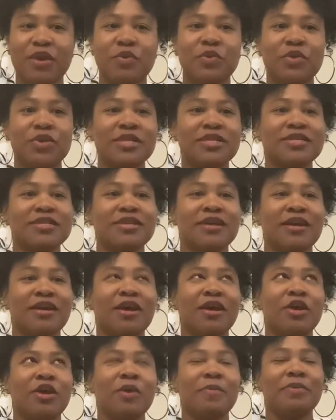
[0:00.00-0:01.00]
was
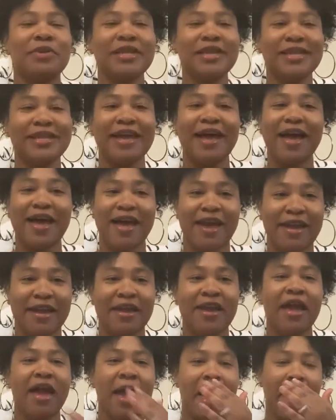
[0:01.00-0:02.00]
completely high.
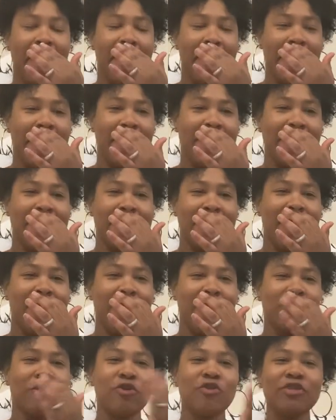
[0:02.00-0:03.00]
And
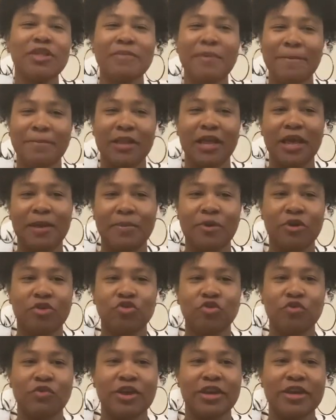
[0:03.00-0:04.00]
usually my blood
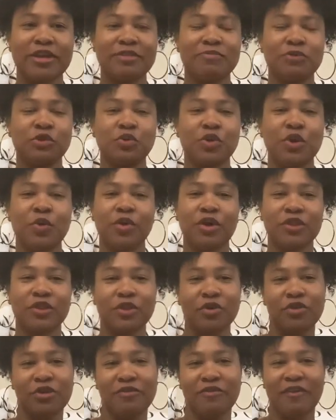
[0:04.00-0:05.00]
pressure runs between
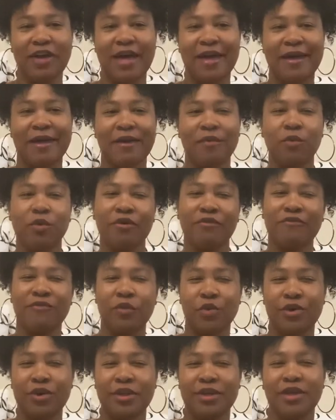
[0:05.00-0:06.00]
135,
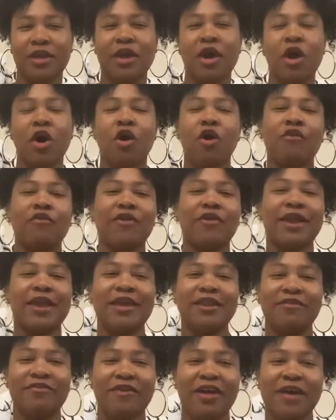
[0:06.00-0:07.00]
140 over
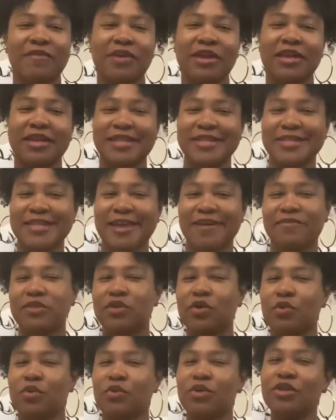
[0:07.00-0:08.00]
85, 87.
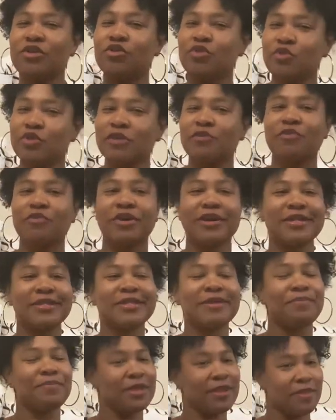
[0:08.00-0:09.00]
So it usually runs
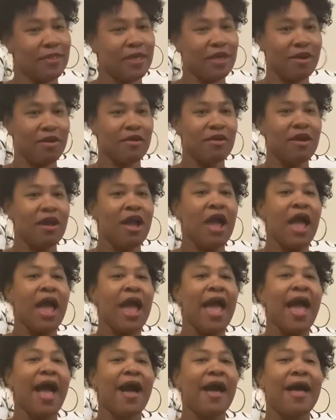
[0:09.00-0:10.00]
up in there.
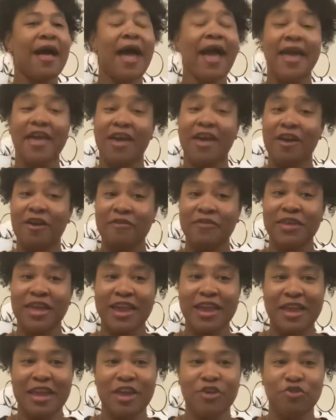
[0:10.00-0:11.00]
I have
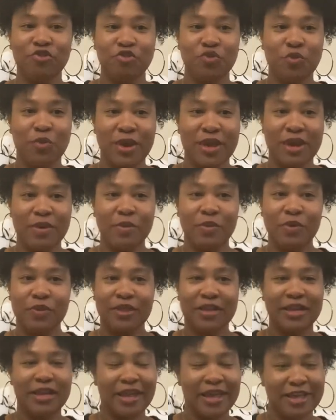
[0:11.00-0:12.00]
gained extra weight
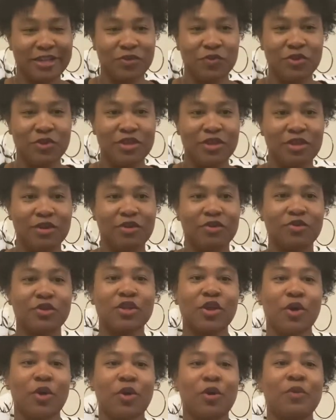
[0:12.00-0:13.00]
within the last 3 years.
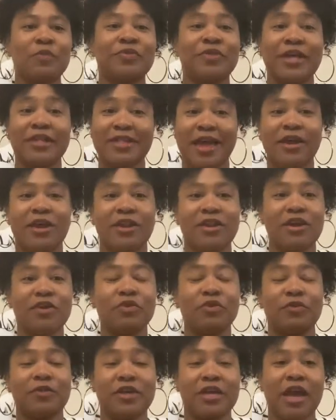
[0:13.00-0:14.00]
So that's
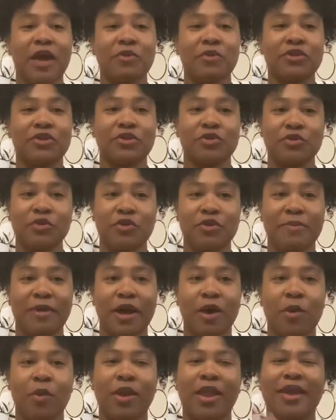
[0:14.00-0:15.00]
another thing I was concerned
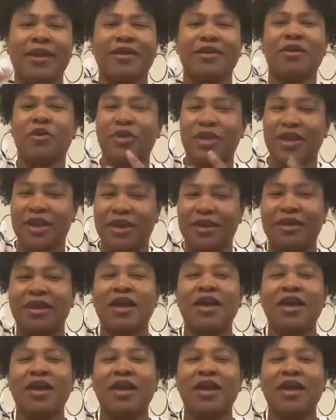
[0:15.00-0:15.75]
about. Like, okay,